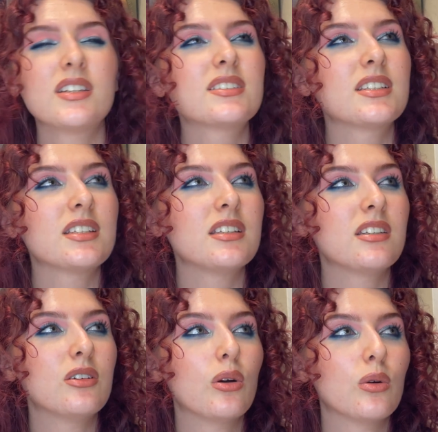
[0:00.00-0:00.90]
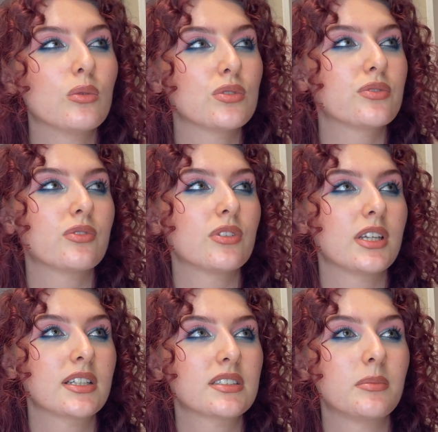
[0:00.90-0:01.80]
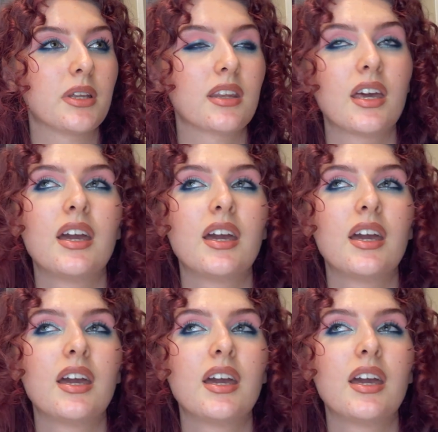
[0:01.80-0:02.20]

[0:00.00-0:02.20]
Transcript: set any goals for next month?